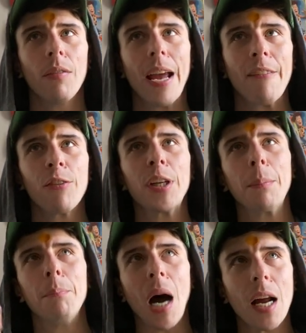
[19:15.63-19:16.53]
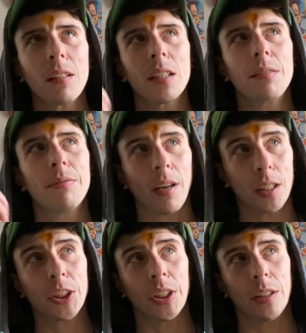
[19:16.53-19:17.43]
every bodily
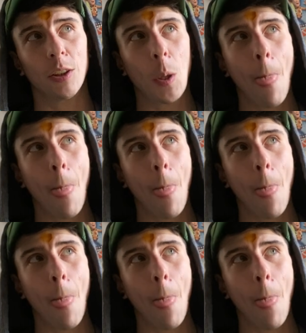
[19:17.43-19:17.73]
function